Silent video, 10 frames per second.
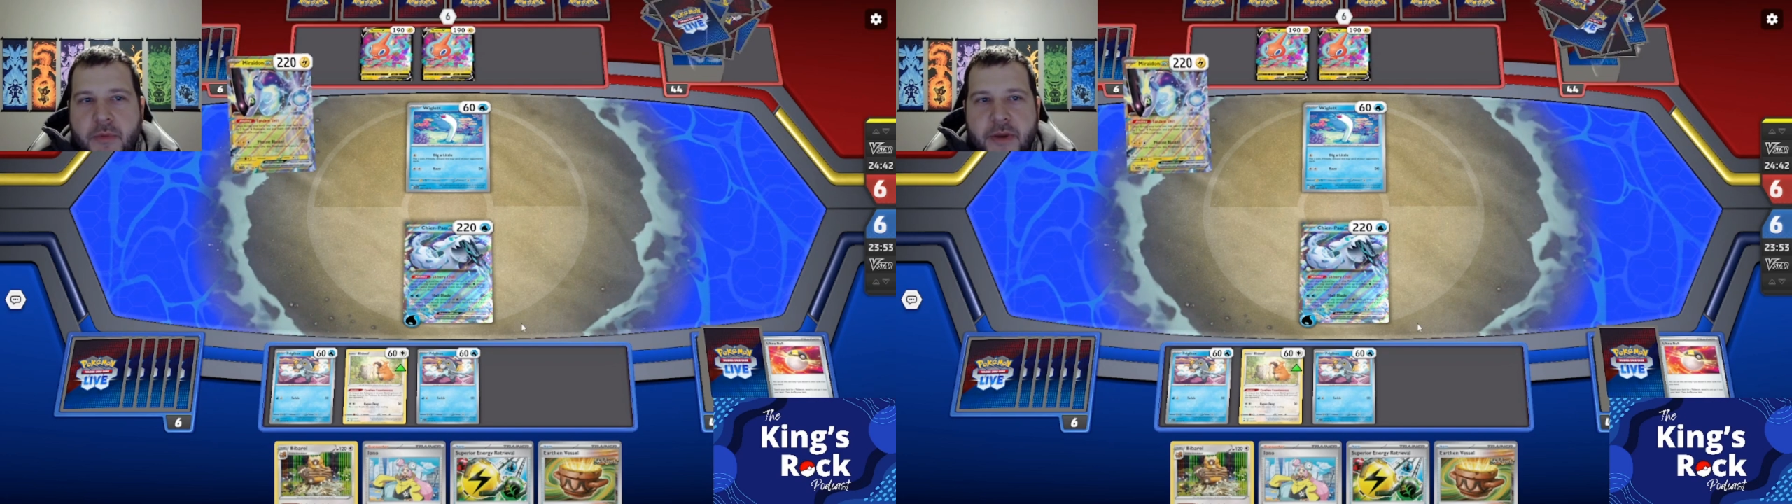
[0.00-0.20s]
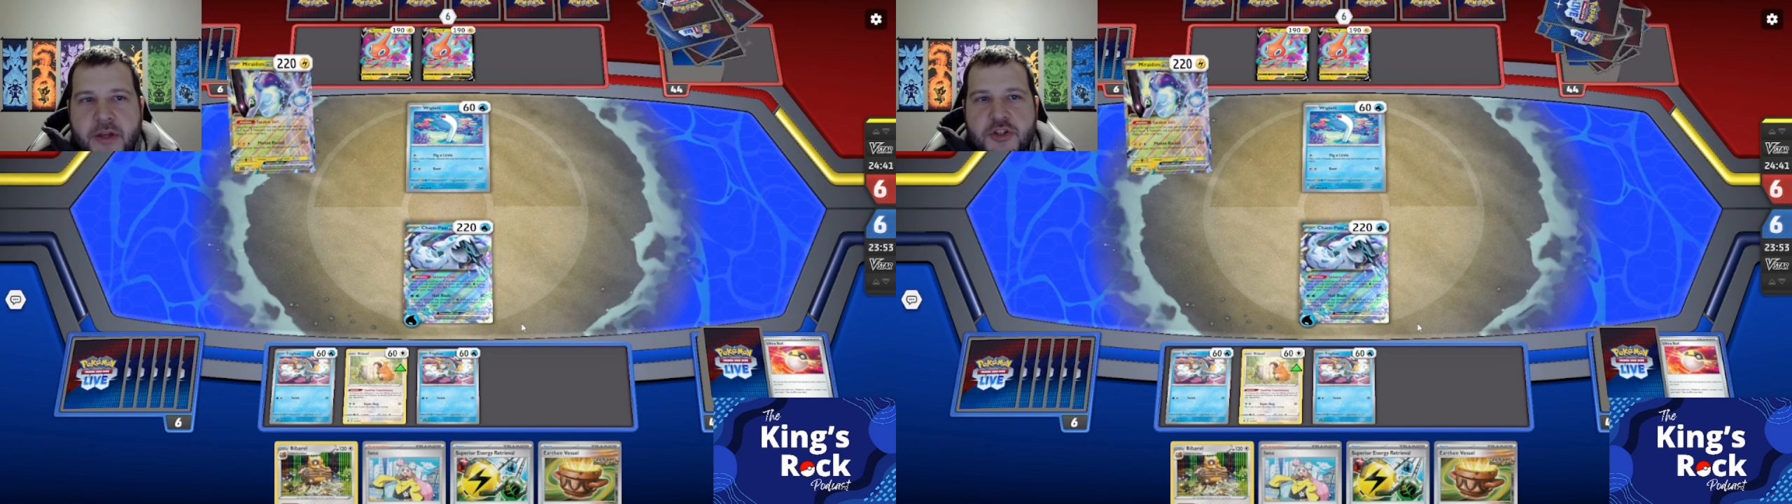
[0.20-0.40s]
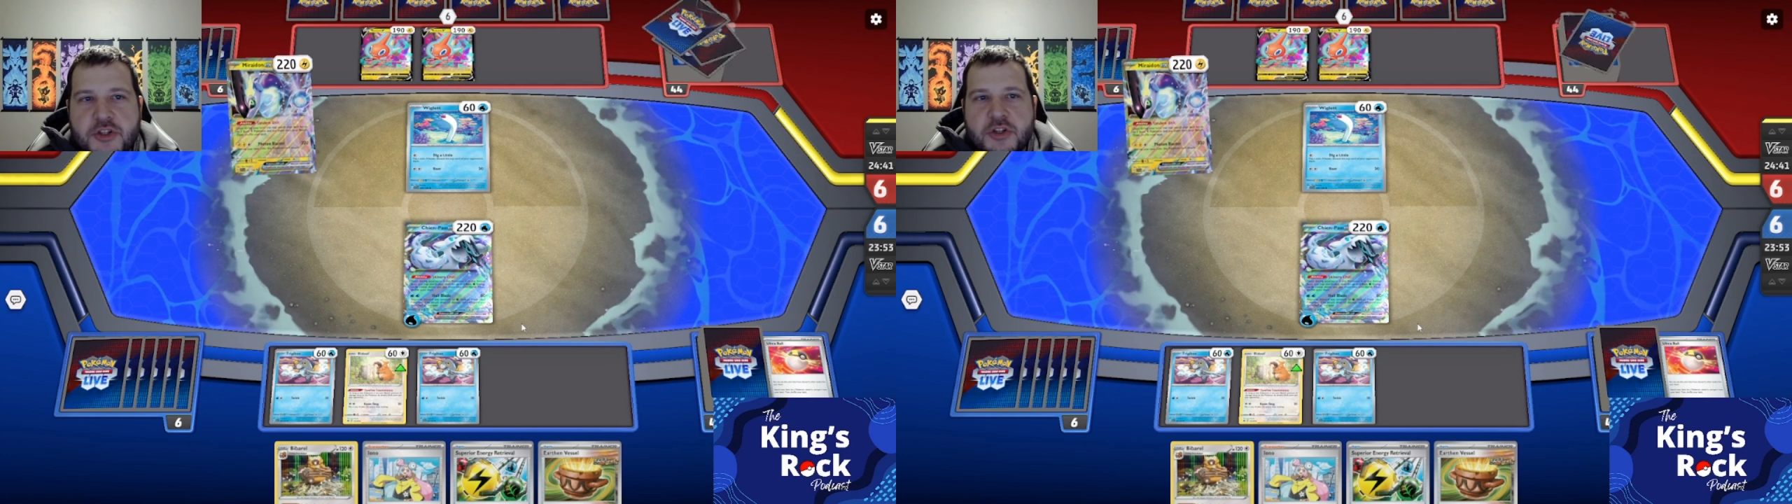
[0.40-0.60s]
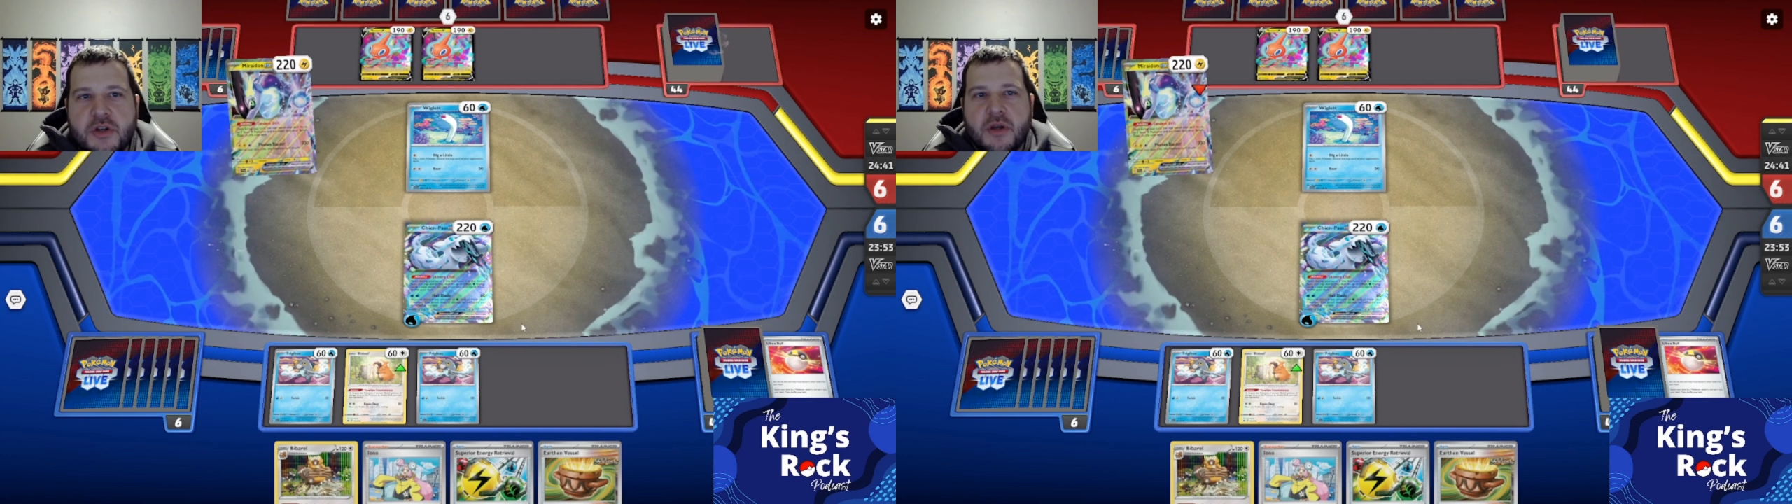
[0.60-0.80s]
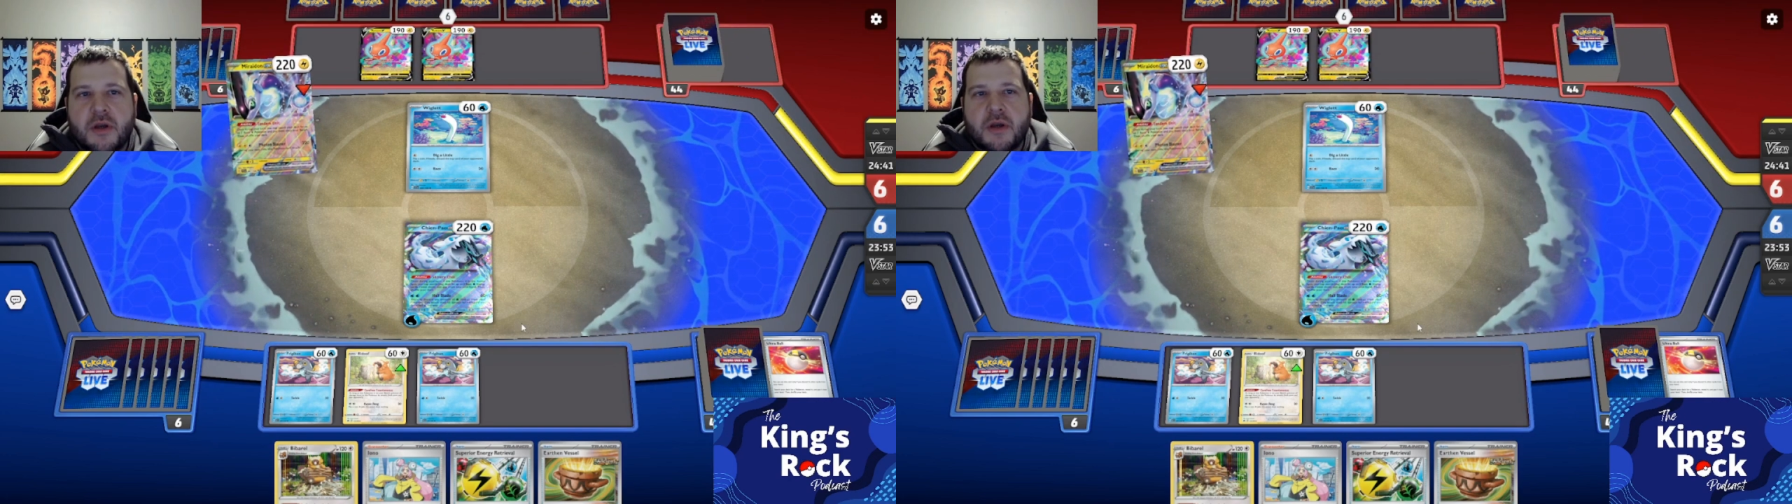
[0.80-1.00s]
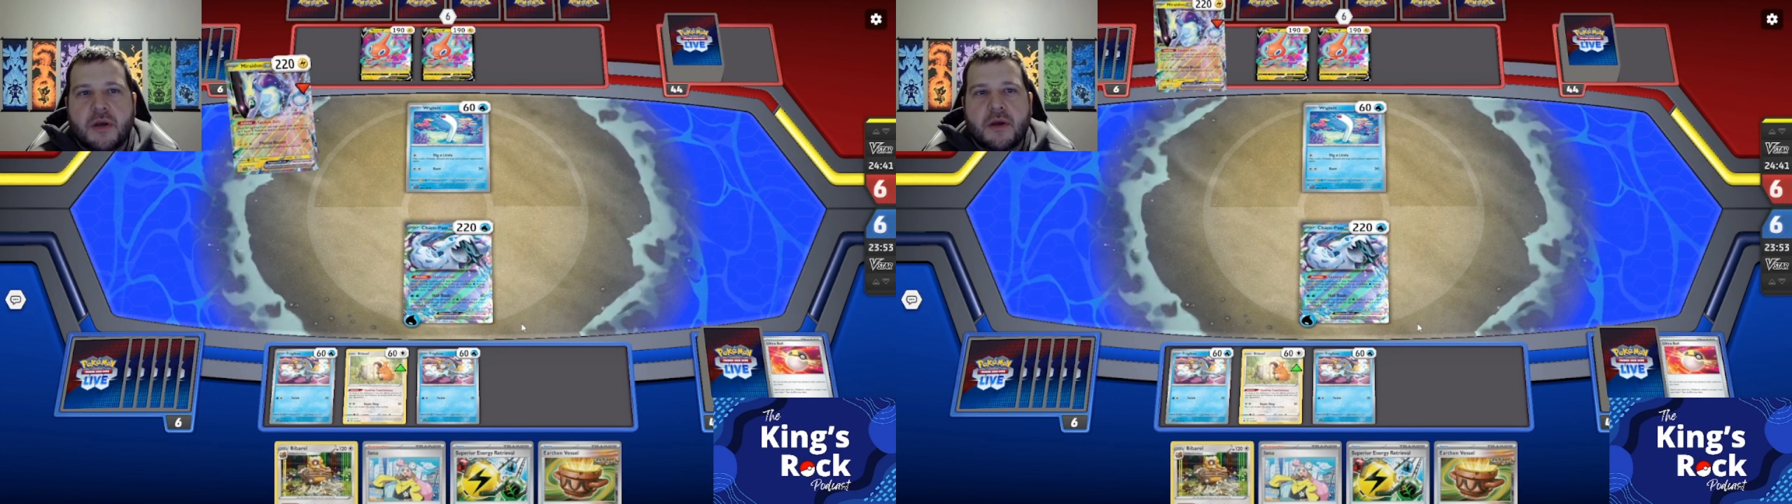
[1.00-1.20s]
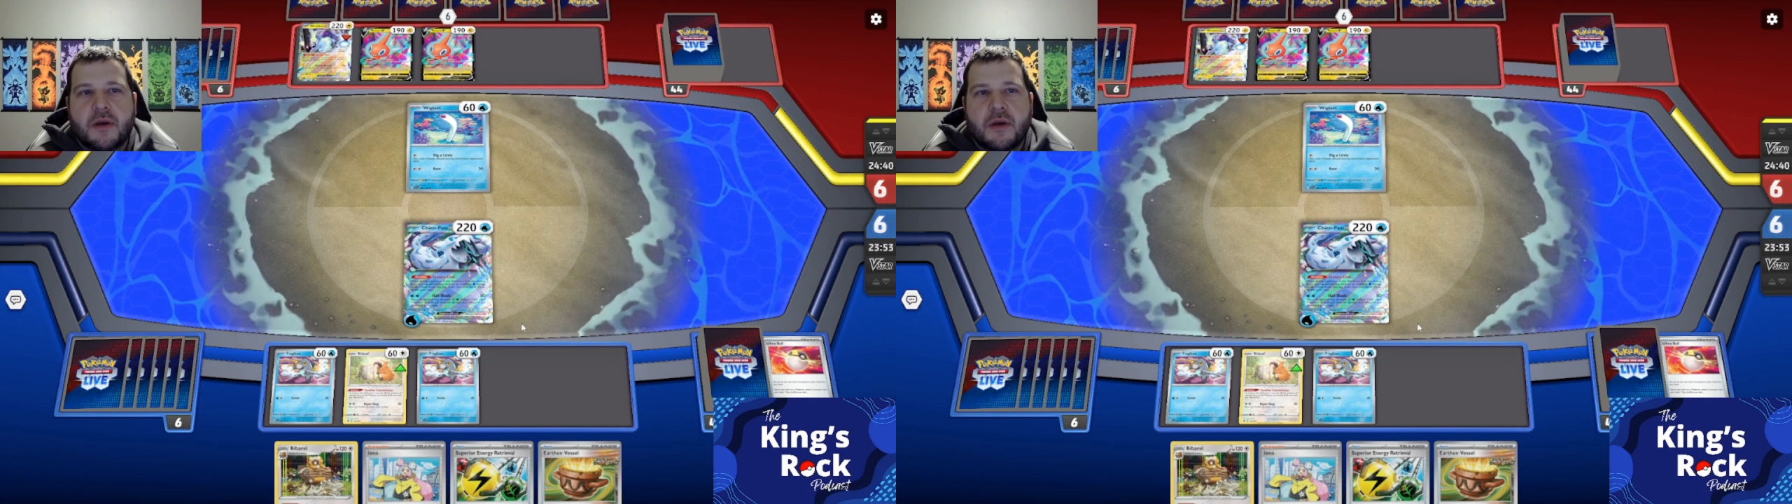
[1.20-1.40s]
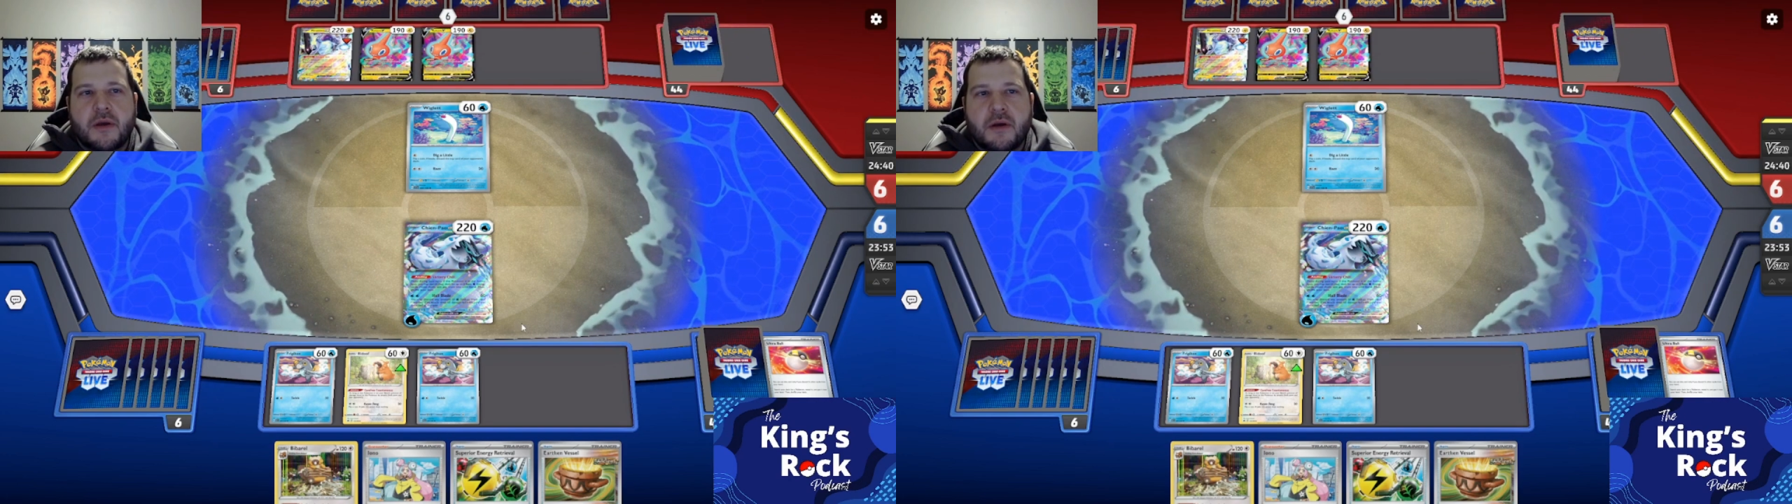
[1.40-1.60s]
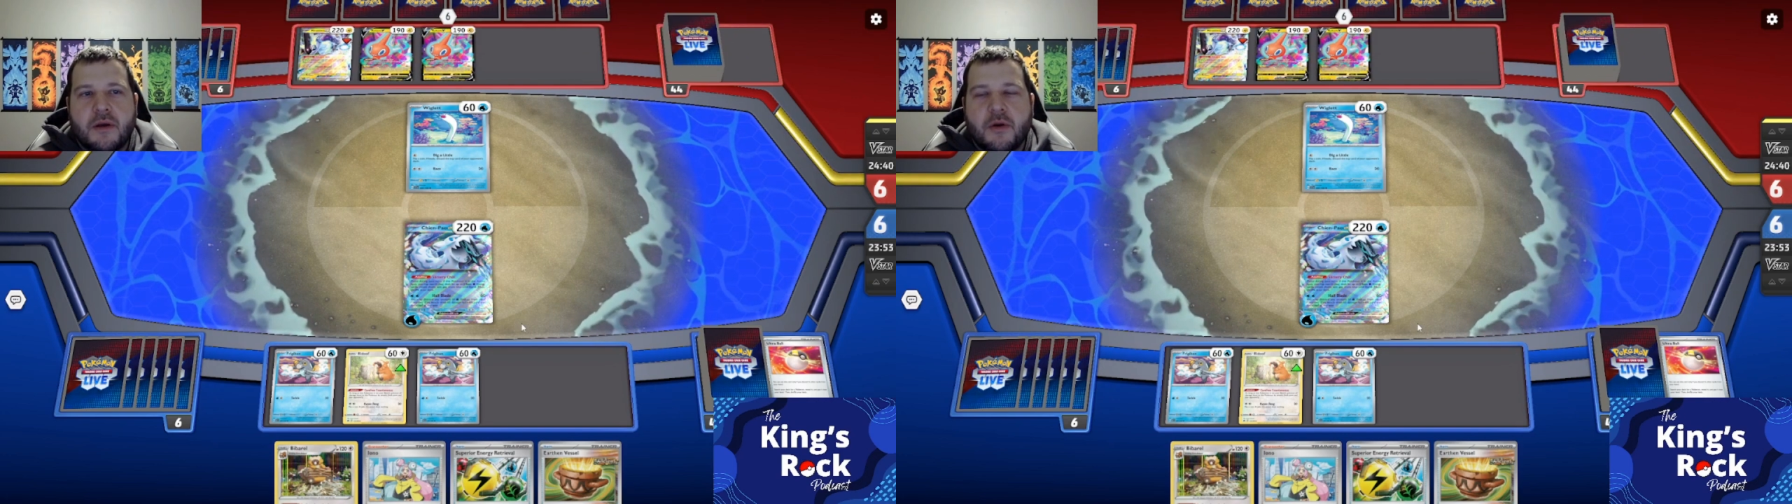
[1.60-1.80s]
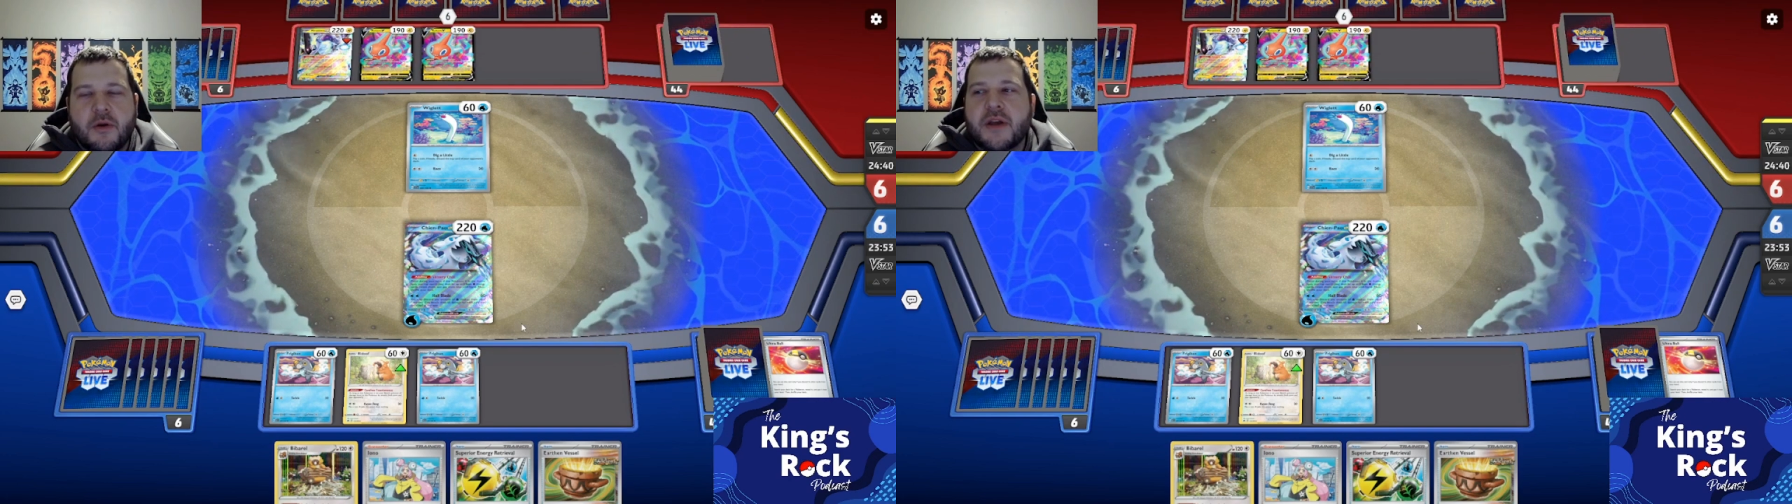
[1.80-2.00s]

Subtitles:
bench. Okay,